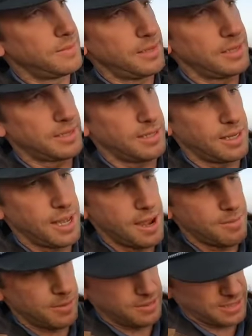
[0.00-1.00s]
It's a
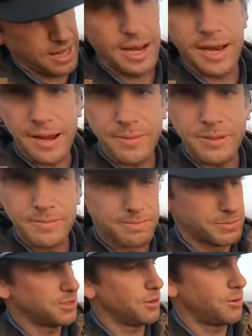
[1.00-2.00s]
hammer, a slide hammer,
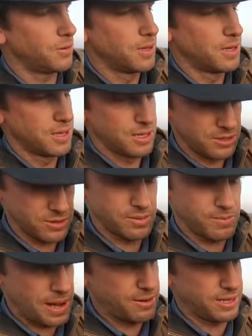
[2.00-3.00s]
so you can
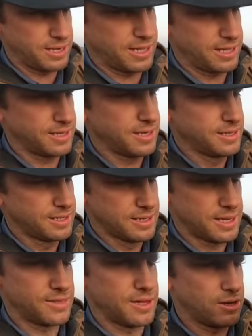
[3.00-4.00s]
pound it in
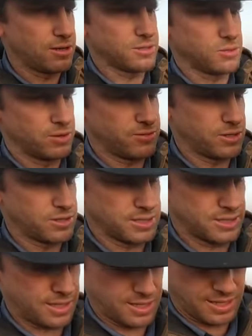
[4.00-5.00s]
and then also reverse,
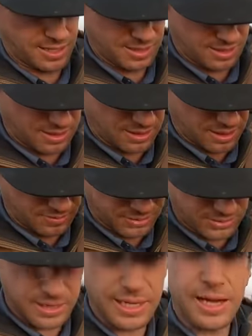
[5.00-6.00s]
and it helps
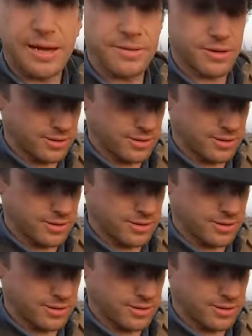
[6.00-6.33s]
you take out the